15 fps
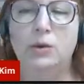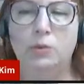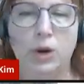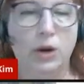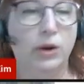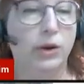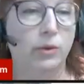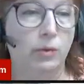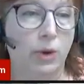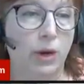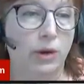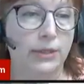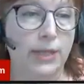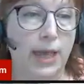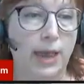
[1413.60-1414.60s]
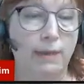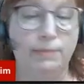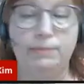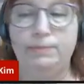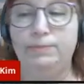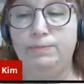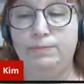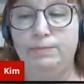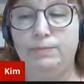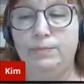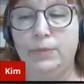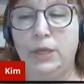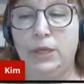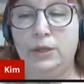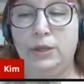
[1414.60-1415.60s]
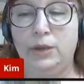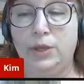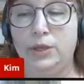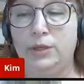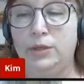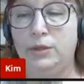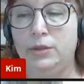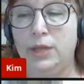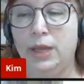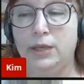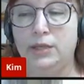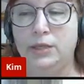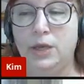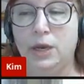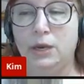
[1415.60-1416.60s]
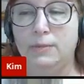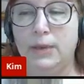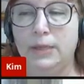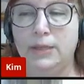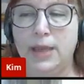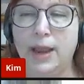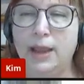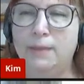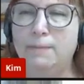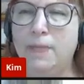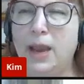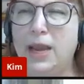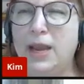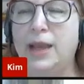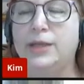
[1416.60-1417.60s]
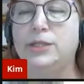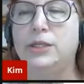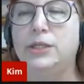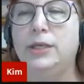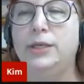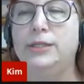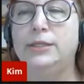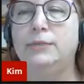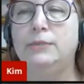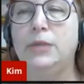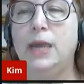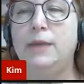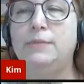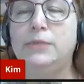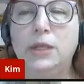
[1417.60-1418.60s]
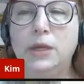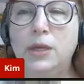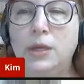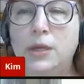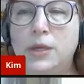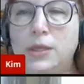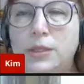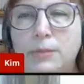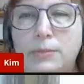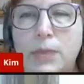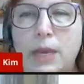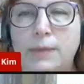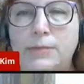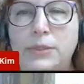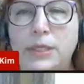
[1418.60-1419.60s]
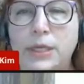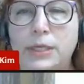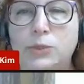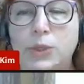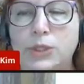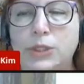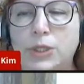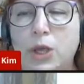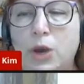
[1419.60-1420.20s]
where it's at. And they can talk about that. It might actually, sometimes these ones